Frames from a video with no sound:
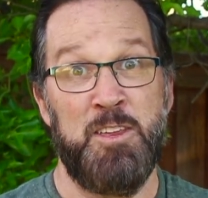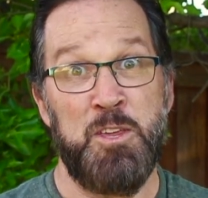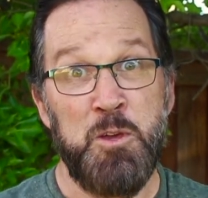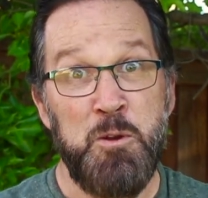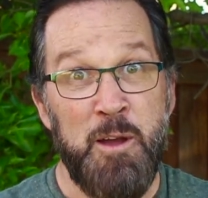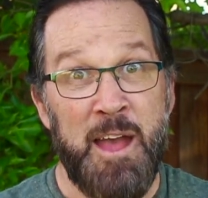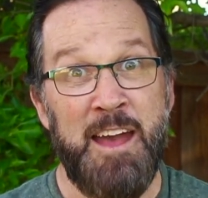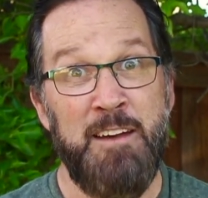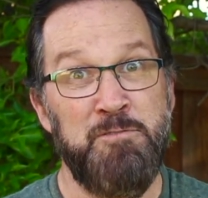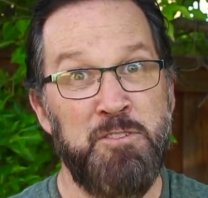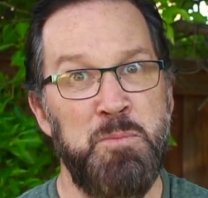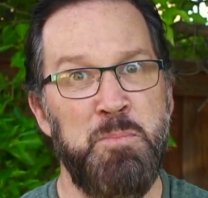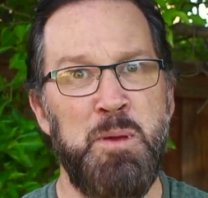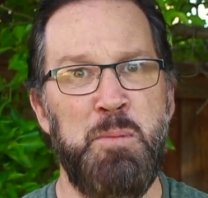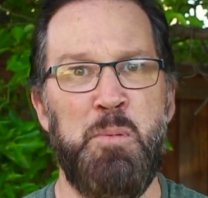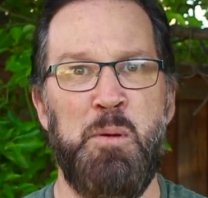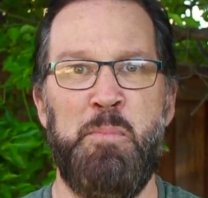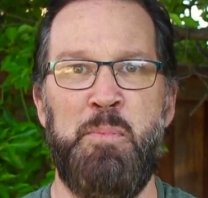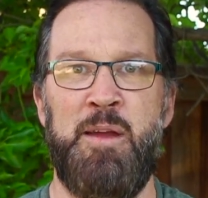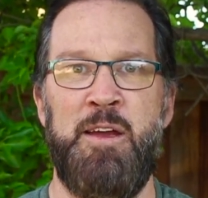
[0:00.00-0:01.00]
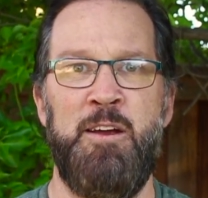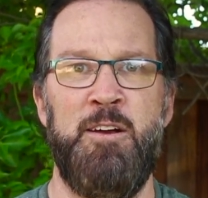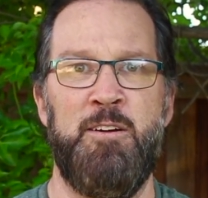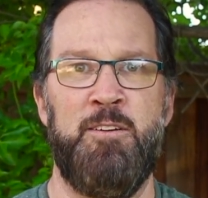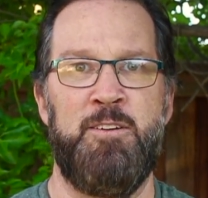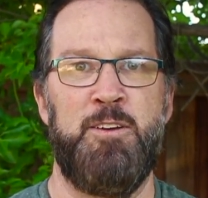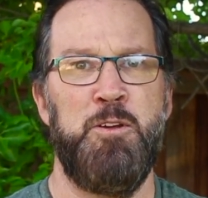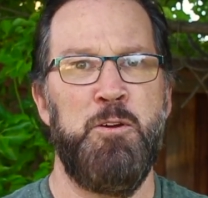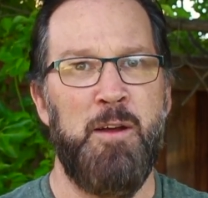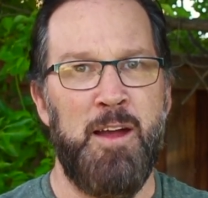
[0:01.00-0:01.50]
You have to be
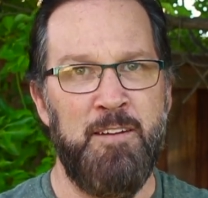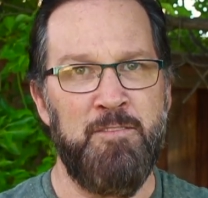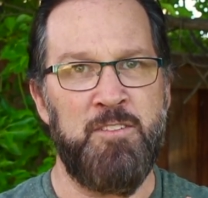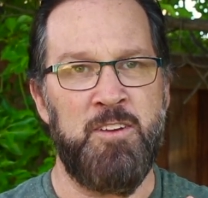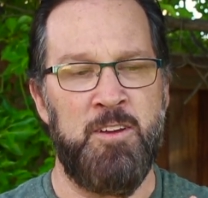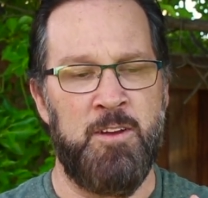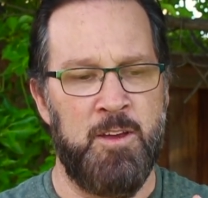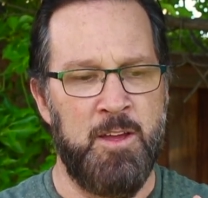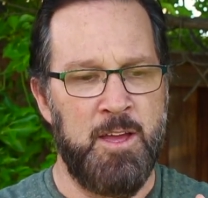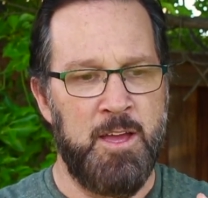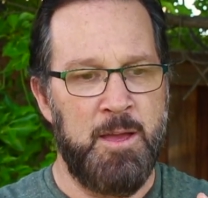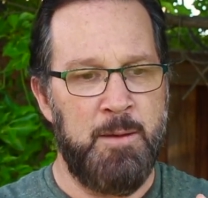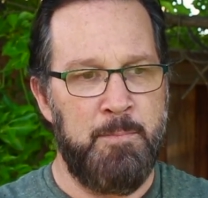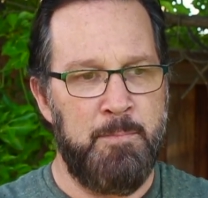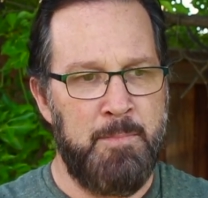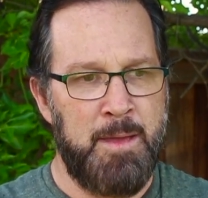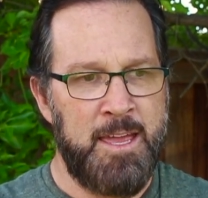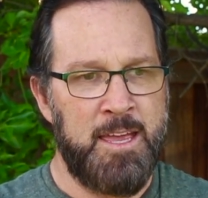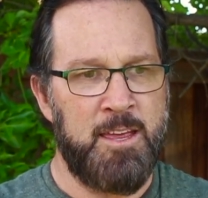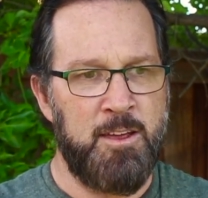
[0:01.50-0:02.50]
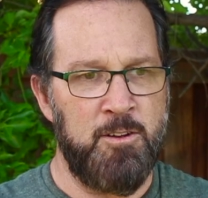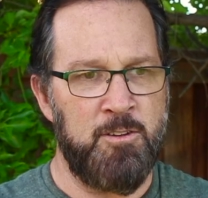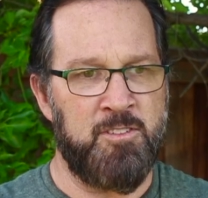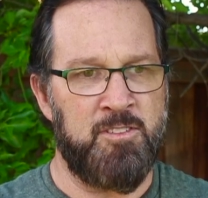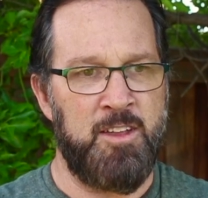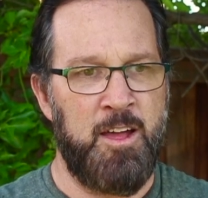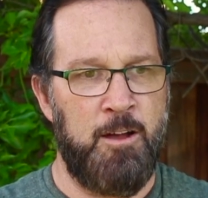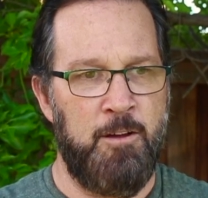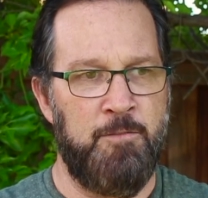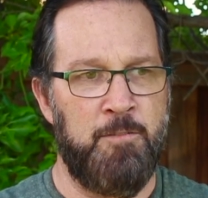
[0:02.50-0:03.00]
prepared. You have to make
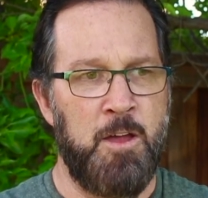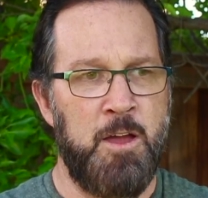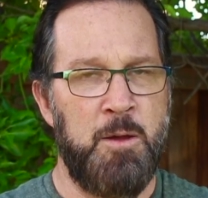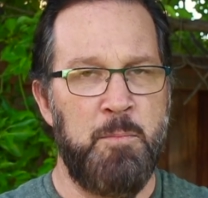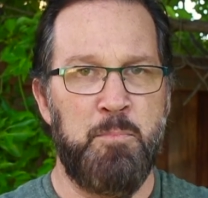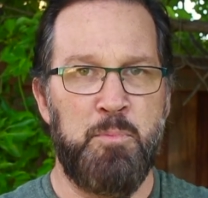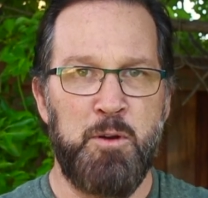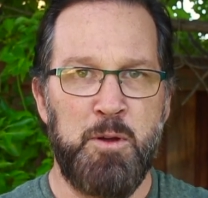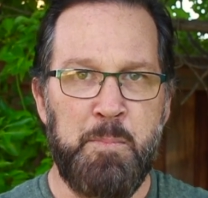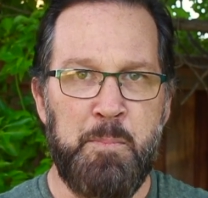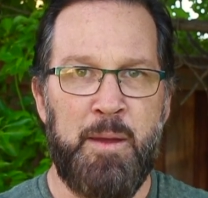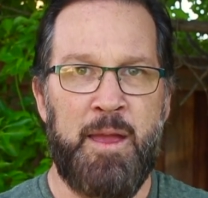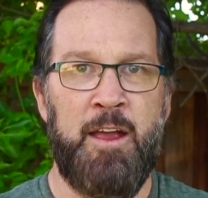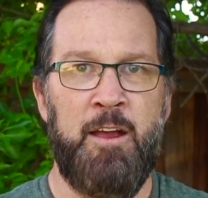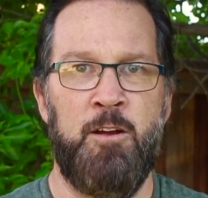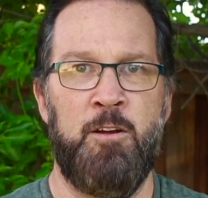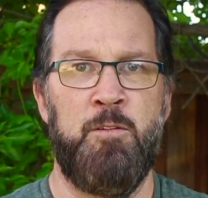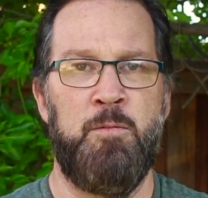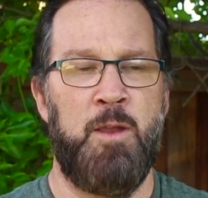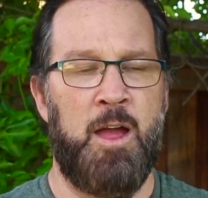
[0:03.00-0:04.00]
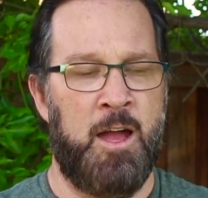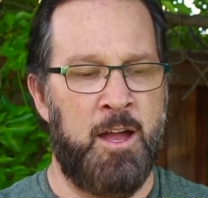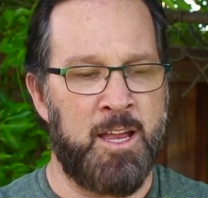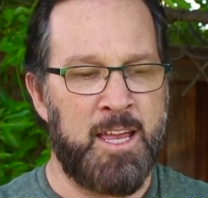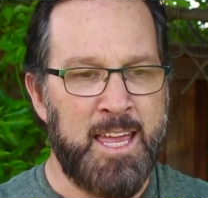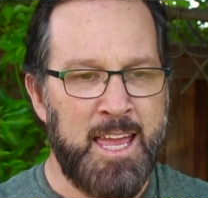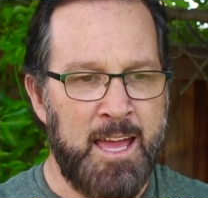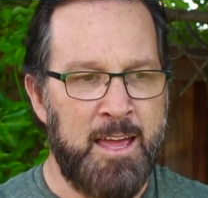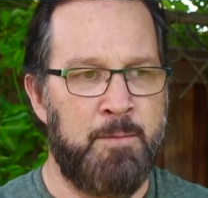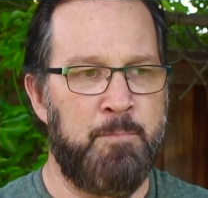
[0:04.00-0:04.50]
yourself prepared,
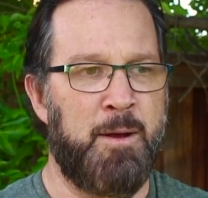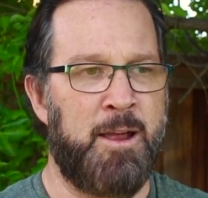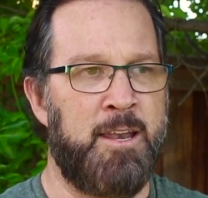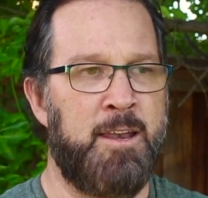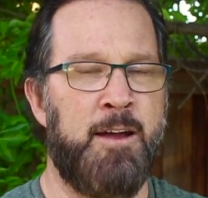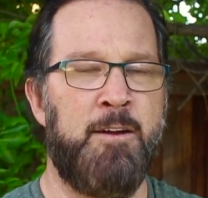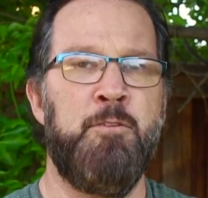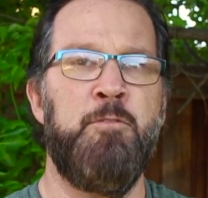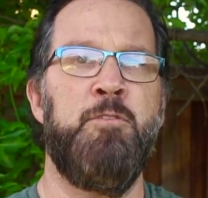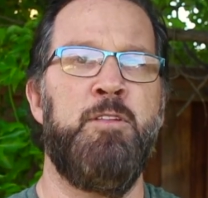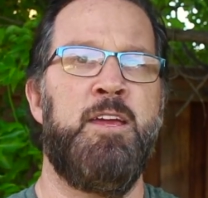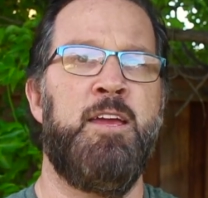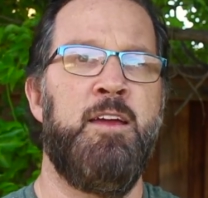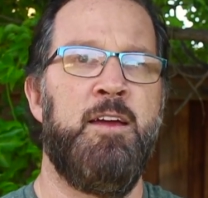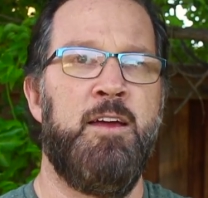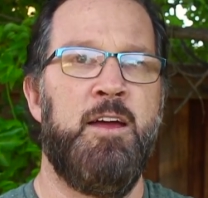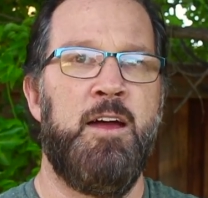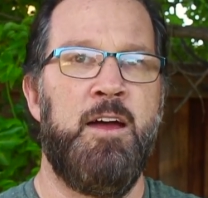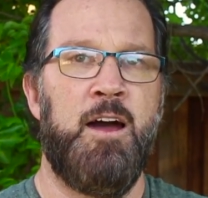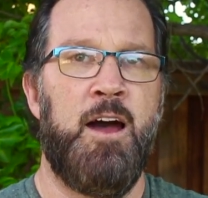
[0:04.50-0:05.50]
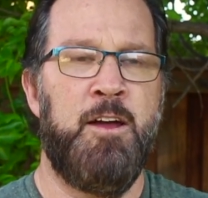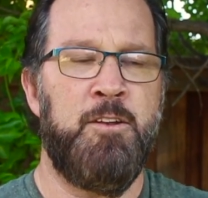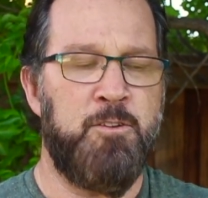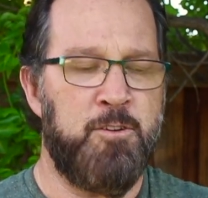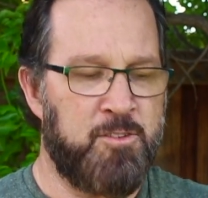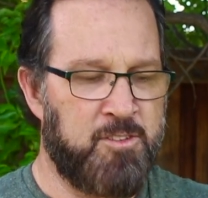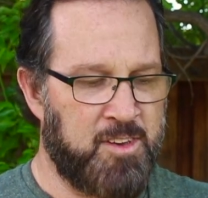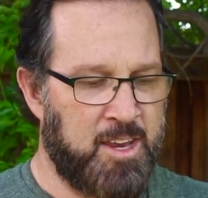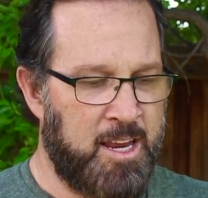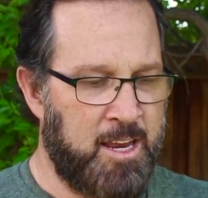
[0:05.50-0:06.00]
again, by not only
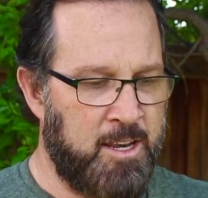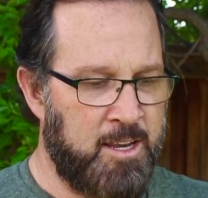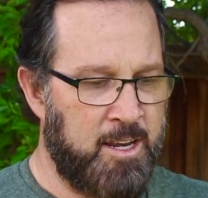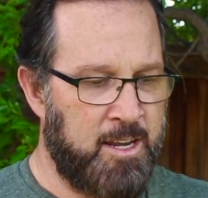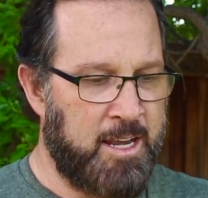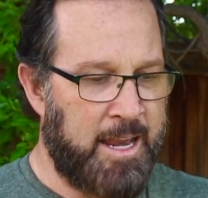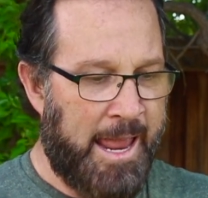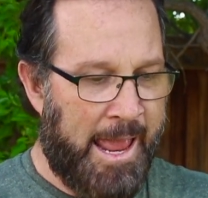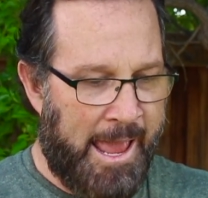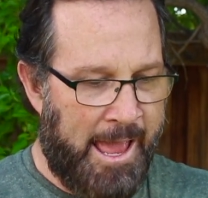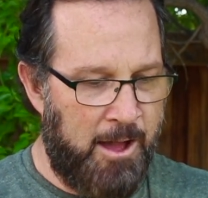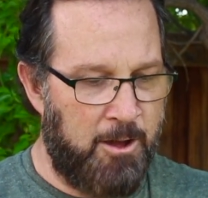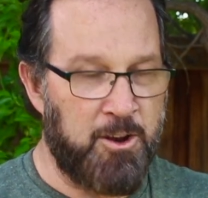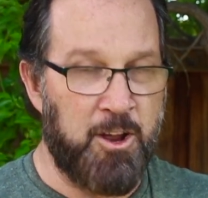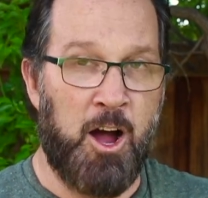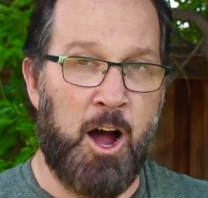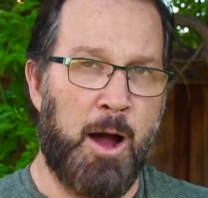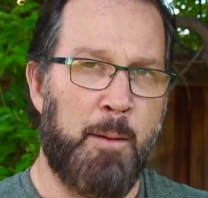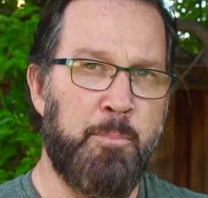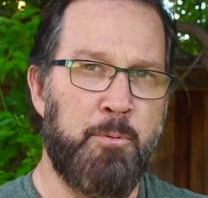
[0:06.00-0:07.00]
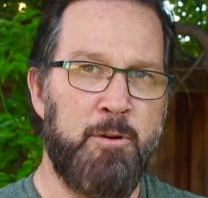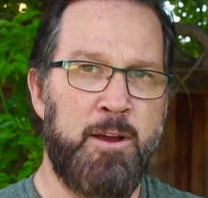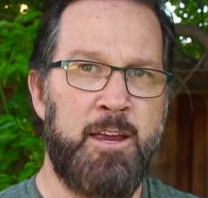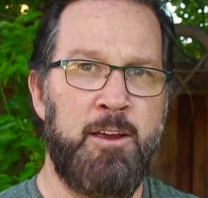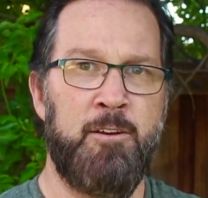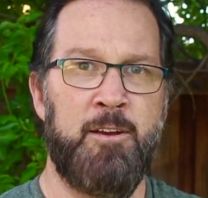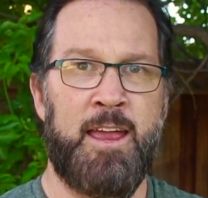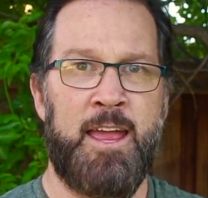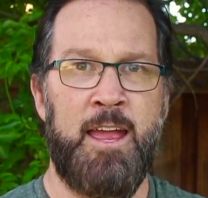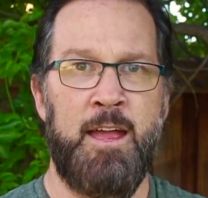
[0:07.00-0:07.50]
understanding how to operate
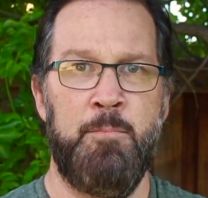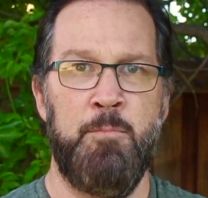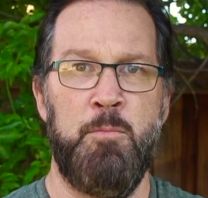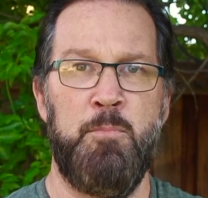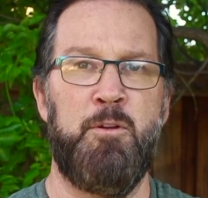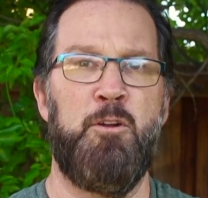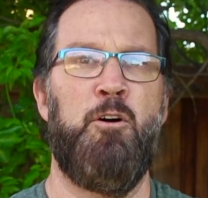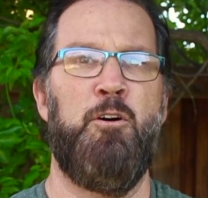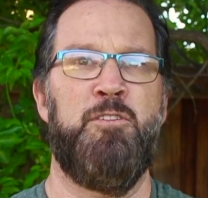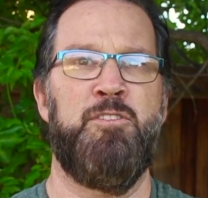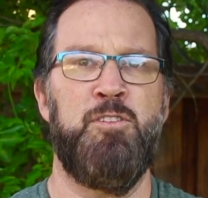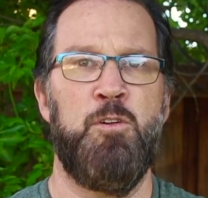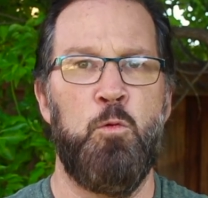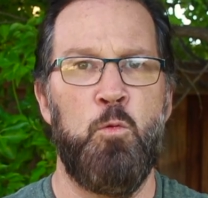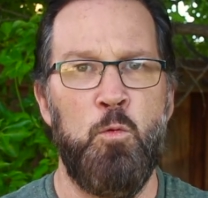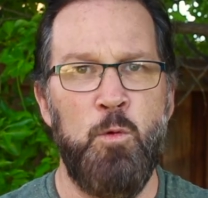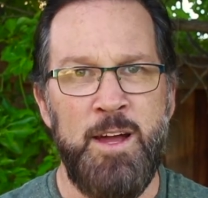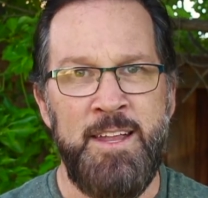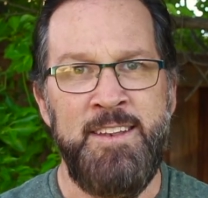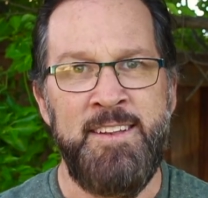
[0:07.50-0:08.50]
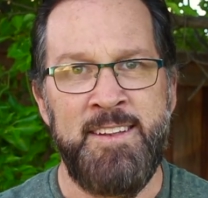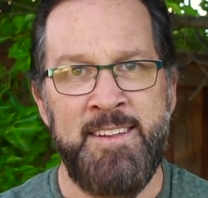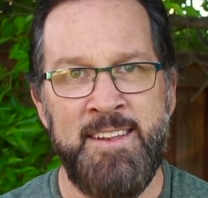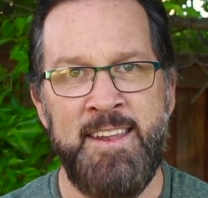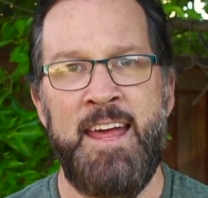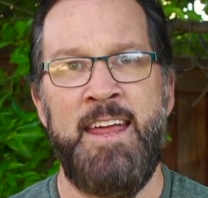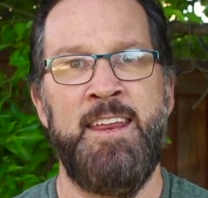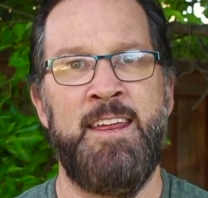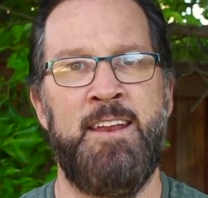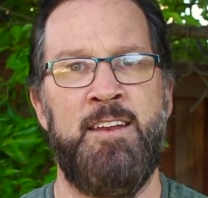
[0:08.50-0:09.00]
your camera, but also what
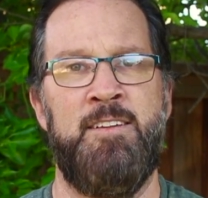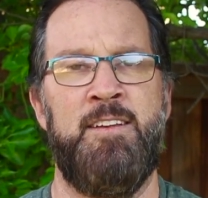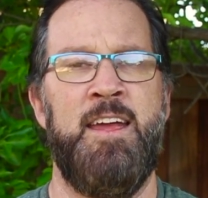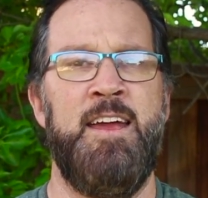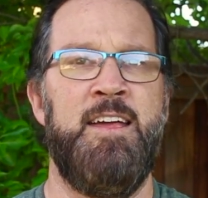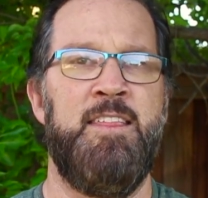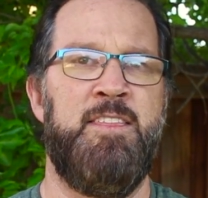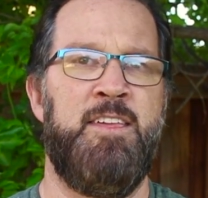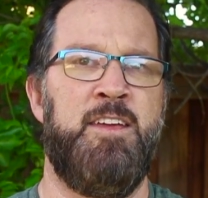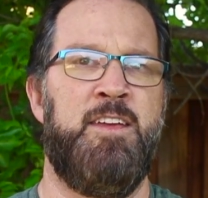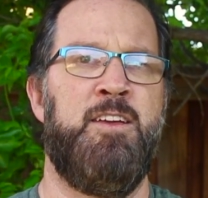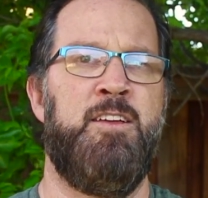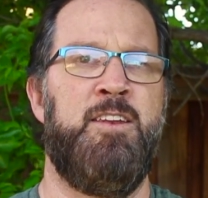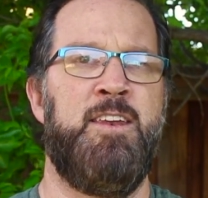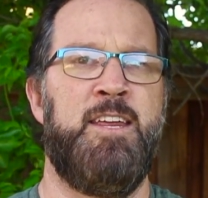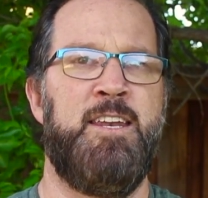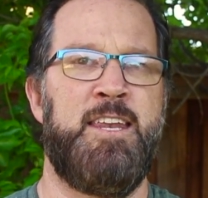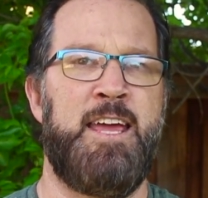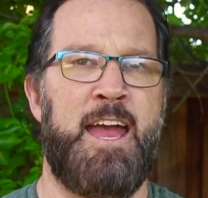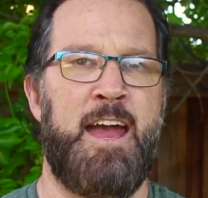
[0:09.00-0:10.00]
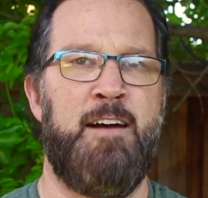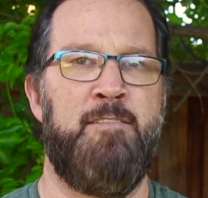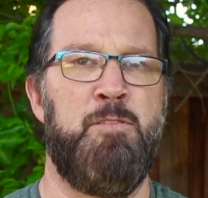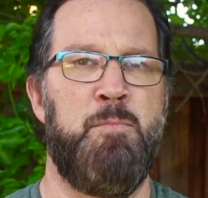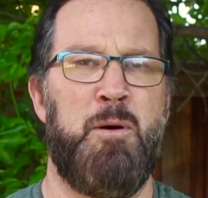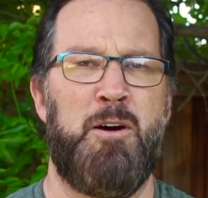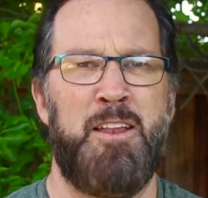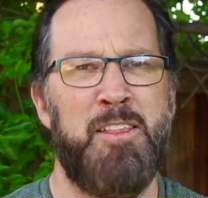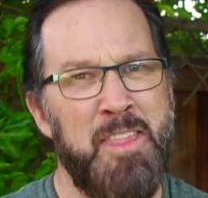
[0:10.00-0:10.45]
settings that you need to have them on.